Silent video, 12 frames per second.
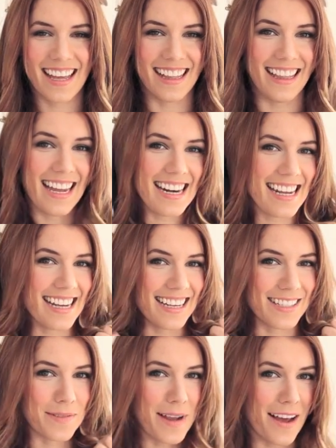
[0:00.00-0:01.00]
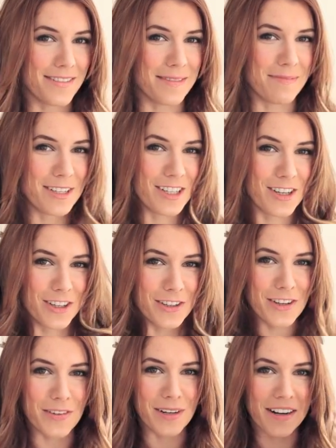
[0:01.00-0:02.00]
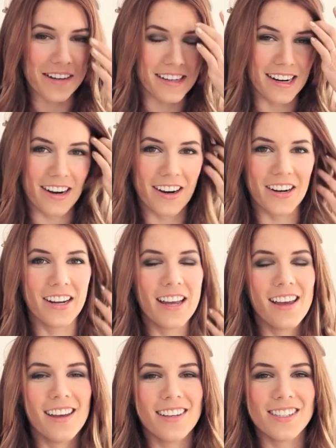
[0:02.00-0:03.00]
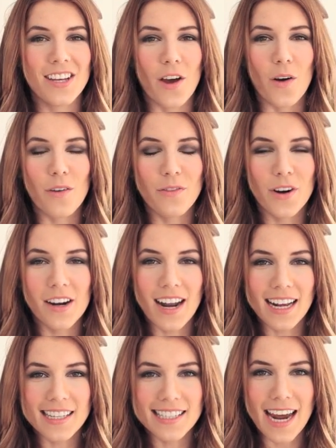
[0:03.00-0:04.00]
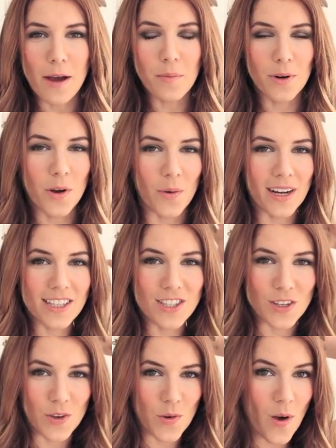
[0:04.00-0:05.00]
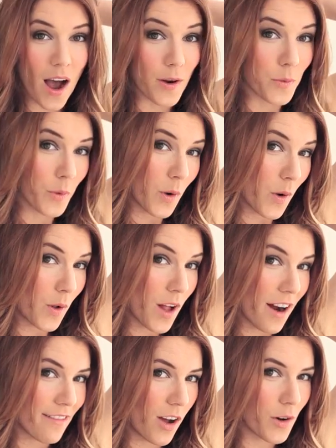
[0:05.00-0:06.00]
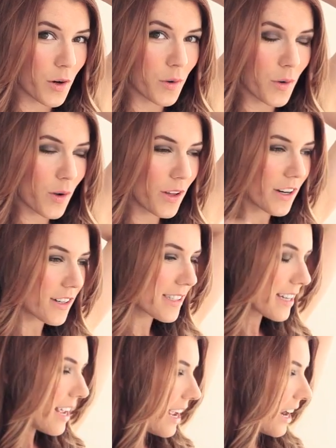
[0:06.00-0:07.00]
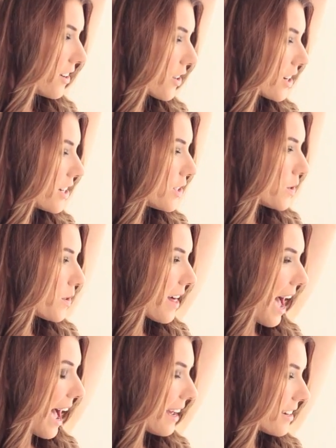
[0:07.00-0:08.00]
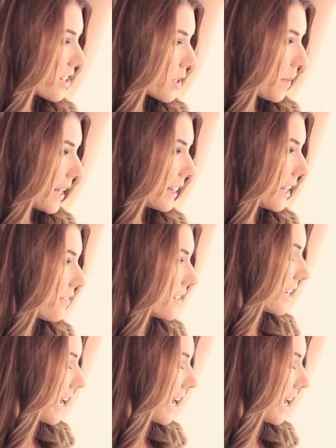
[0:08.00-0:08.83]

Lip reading: Ladies, we have some good curl going on here. So for our next step, we're going to unroll our Velcro rollers. And you're gonna do that just by lifting